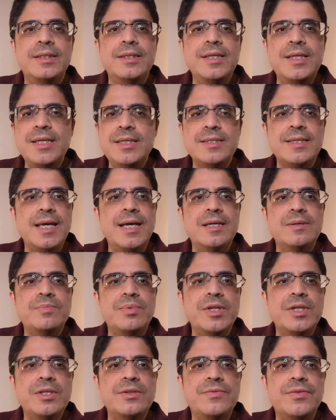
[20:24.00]
It is not a
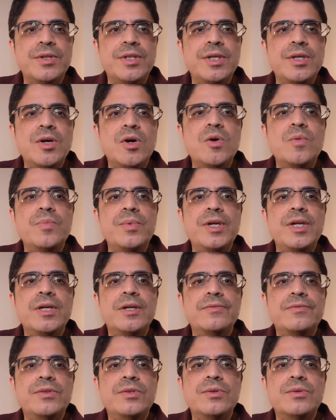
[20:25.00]
place for the opening
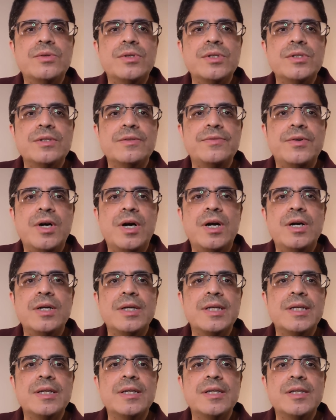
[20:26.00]
of doors of
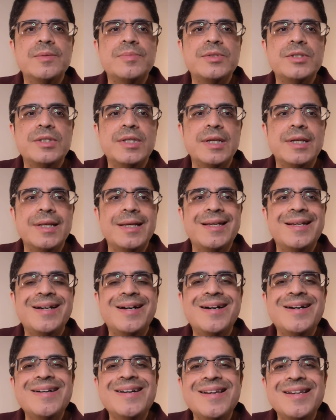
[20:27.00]
heart and lips to let
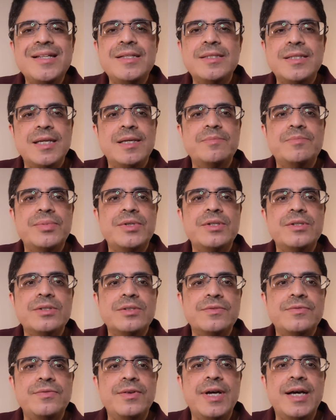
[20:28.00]
ugly
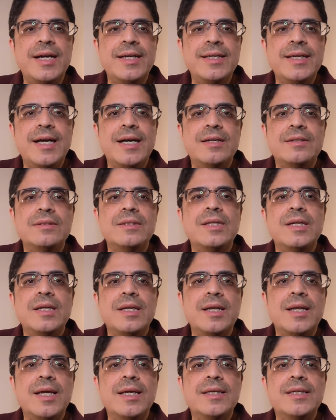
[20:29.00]
tempers fly out
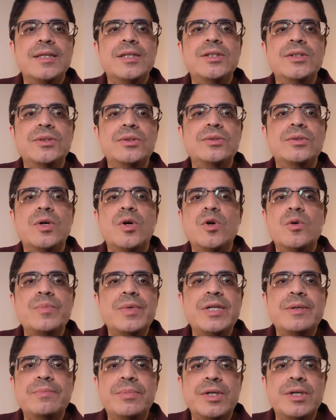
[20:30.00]
like ill
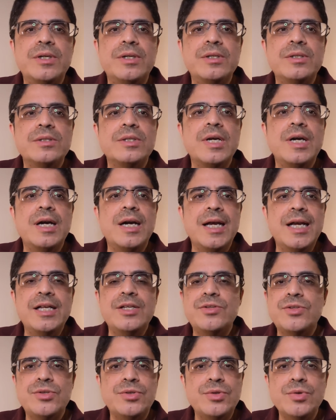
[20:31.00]
omened birds
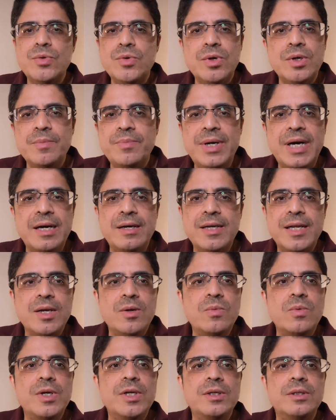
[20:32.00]
and soar about
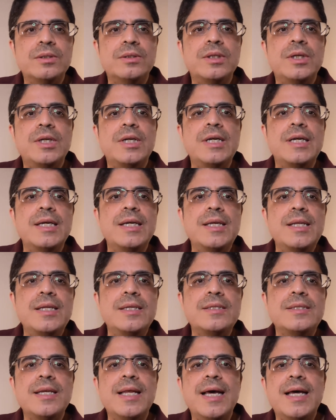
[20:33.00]
at will it
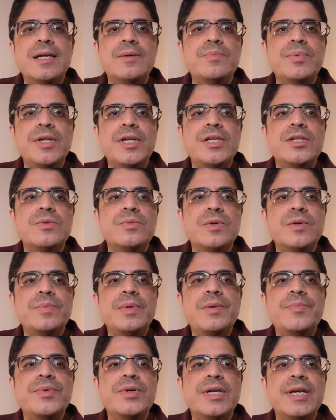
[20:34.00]
is not a place where
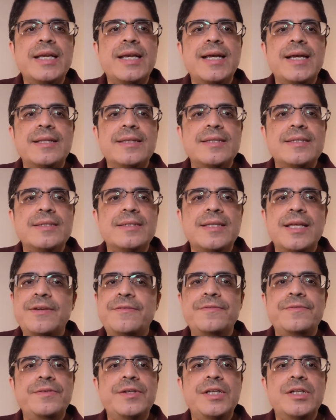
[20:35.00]
people can act as they
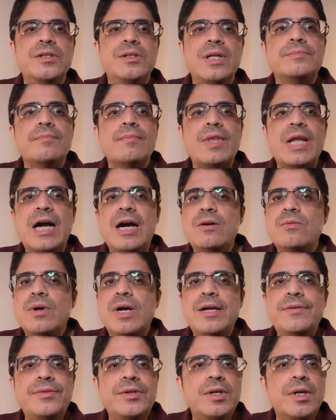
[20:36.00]
feel.
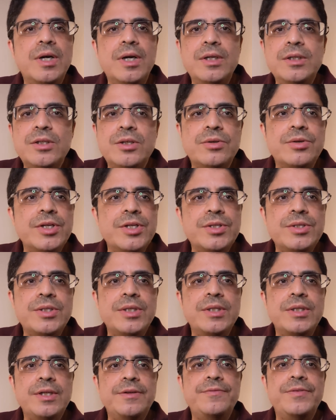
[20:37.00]
However
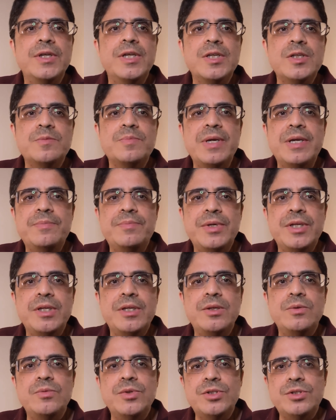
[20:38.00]
unchristian their feelings may
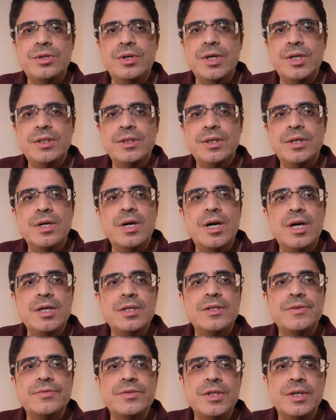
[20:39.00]
be, withdrawing the
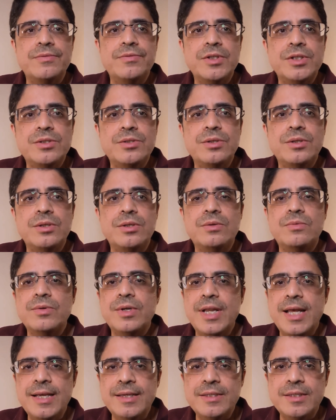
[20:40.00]
guards of self control,
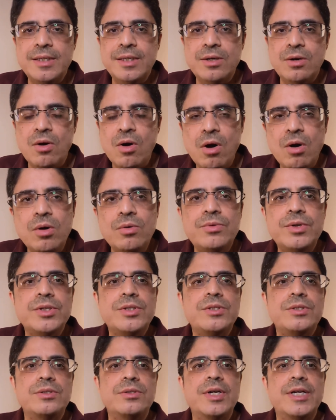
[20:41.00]
relaxing all
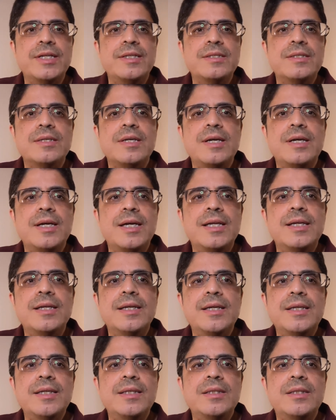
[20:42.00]
restraints, and
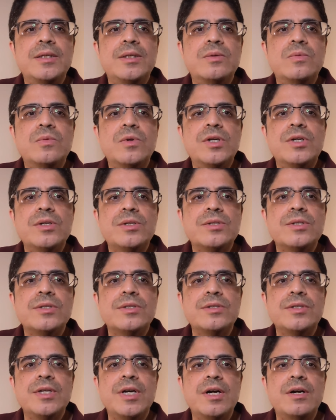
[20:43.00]
letting their worst
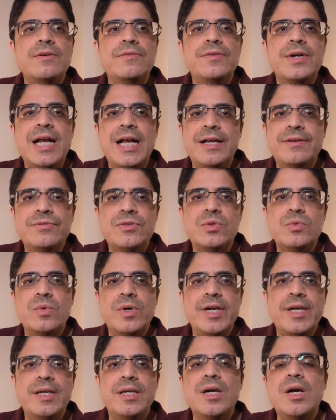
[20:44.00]
self have
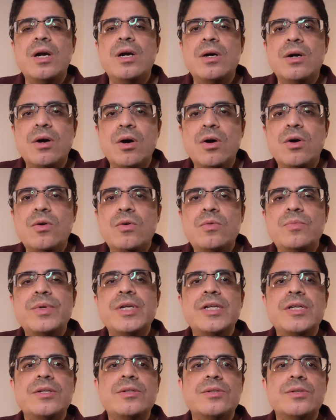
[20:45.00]
sway. Home
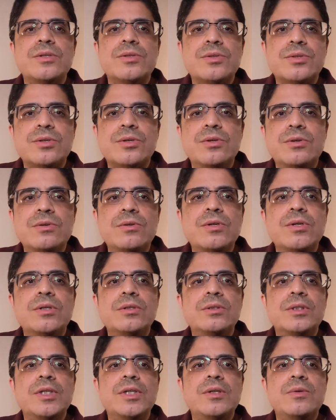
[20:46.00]
is a
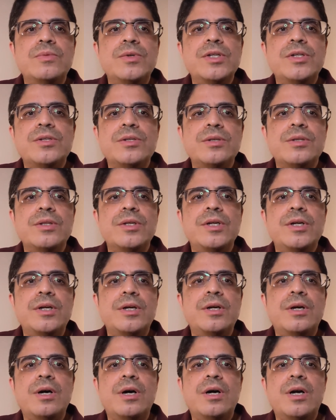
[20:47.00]
school in which
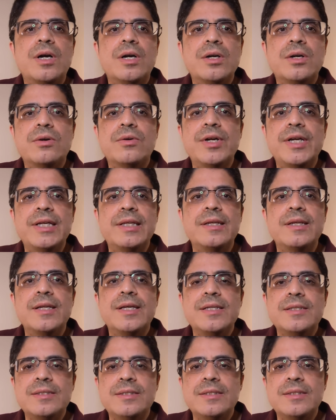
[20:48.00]
there are great
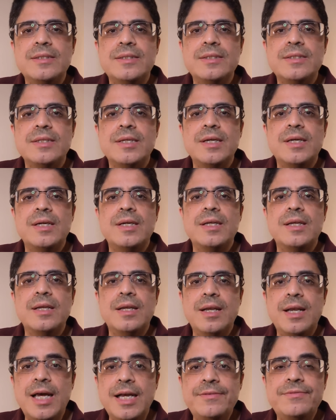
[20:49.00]
lessons,
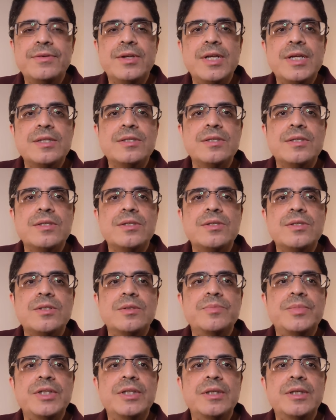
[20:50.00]
life lessons
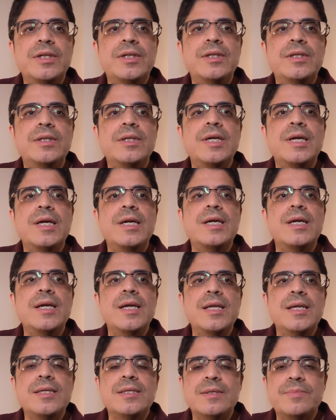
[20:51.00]
to be learned.
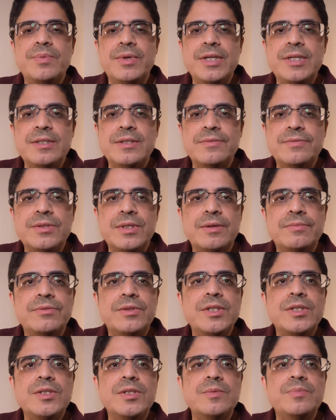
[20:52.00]
It is a place of self
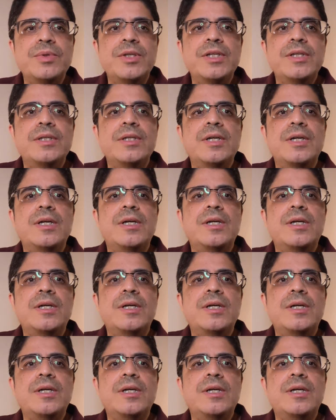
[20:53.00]
discipline.